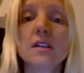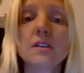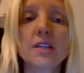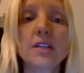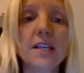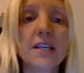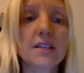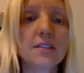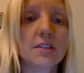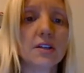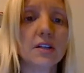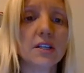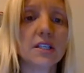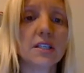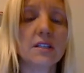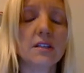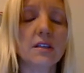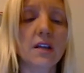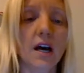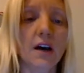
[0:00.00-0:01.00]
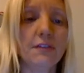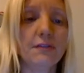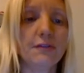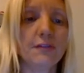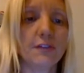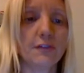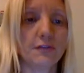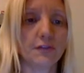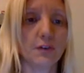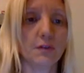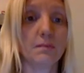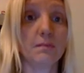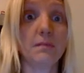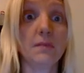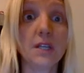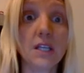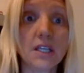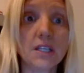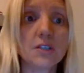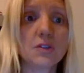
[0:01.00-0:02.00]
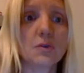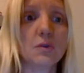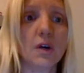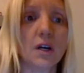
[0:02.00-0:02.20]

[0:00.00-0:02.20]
These are enough for me to